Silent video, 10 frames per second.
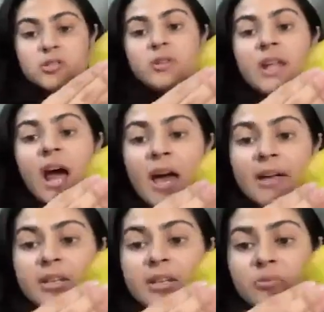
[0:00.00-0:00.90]
You can
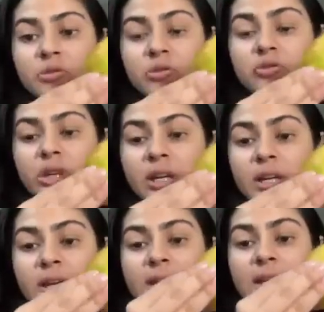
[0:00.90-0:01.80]
either move
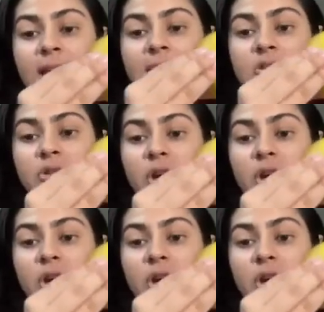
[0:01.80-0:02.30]
in like